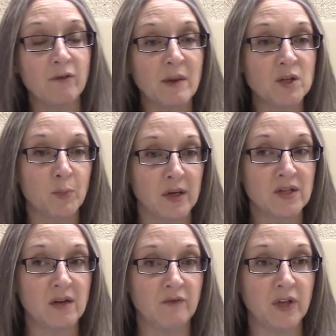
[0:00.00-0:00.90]
him as
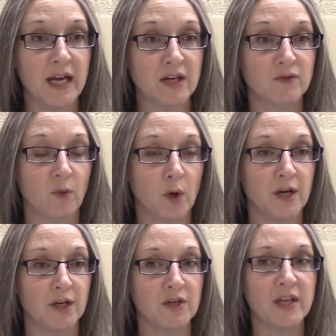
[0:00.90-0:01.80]
president for the next 4
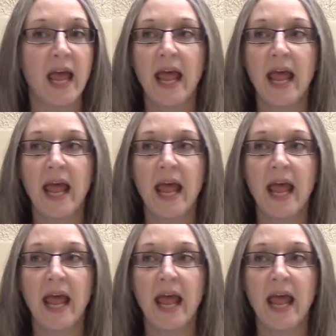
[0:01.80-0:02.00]
years.